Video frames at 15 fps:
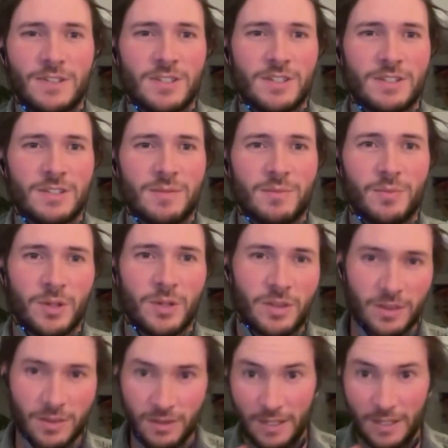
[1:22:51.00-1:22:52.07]
system
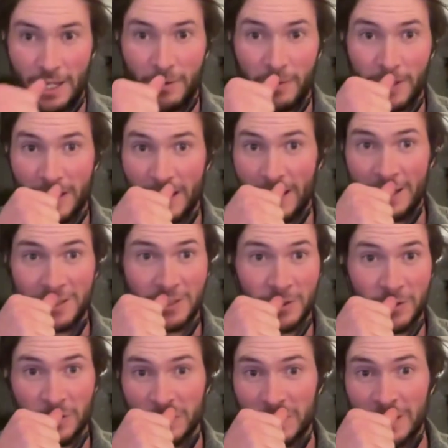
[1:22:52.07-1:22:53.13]
with R1 and
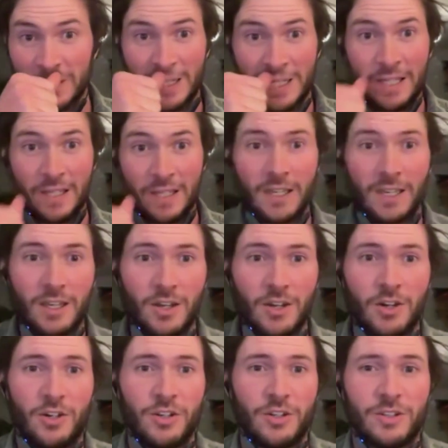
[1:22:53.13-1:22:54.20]
R2s
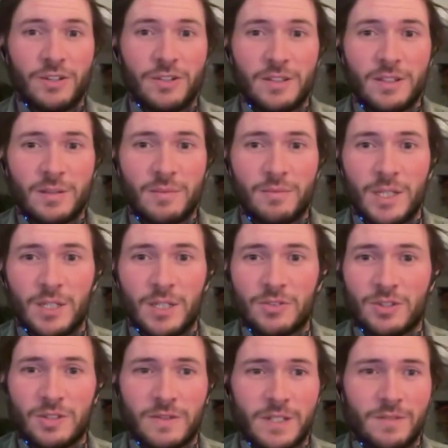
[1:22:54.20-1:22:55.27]
on
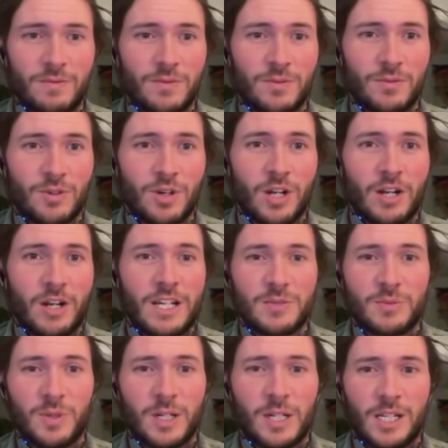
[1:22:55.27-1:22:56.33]
sort of a
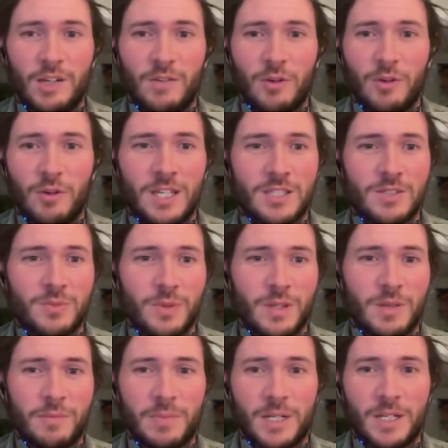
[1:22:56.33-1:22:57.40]
ryegrass white clover base
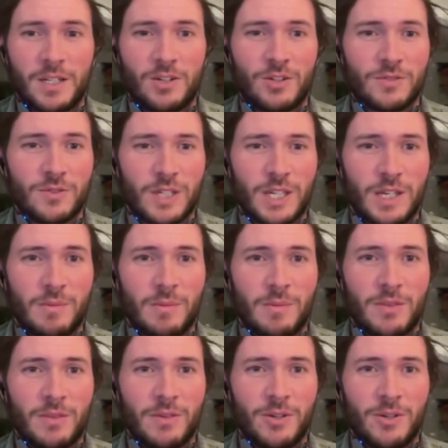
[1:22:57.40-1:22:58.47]
with a bit of cocksfoot
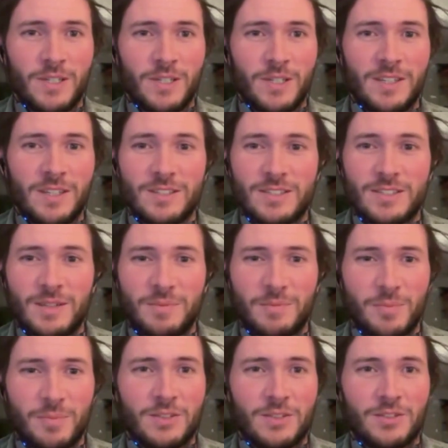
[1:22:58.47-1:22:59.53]
coming through, and then there's your
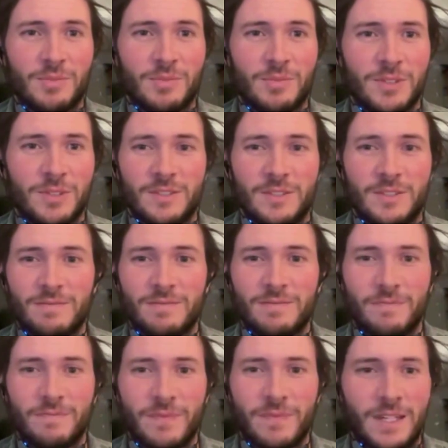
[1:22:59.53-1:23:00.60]
brown tops and
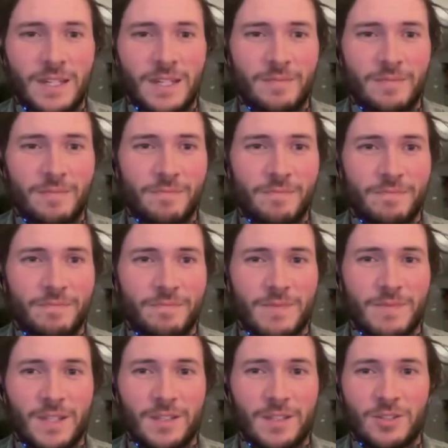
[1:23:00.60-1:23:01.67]

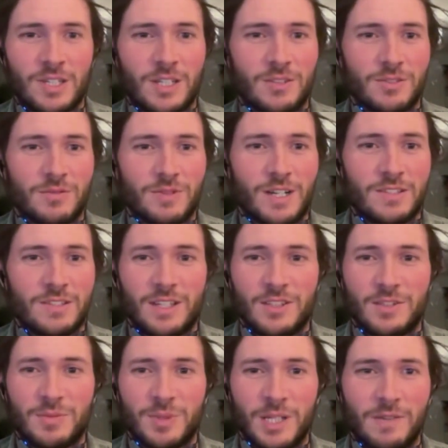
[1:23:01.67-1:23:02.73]
hogtails and rat's
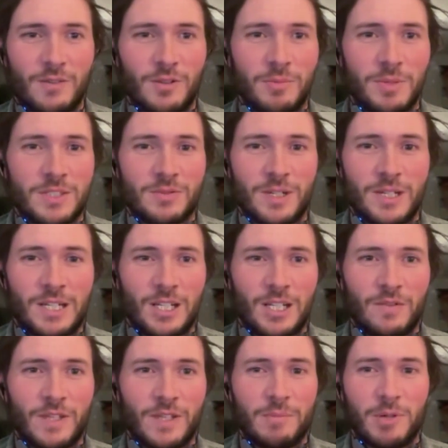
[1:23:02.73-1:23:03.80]
tails and whatever, and bits of red
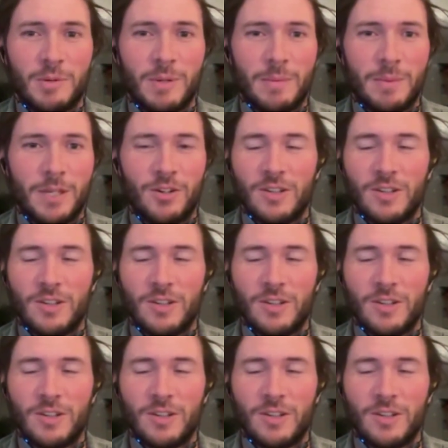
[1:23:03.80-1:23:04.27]
clover that pop up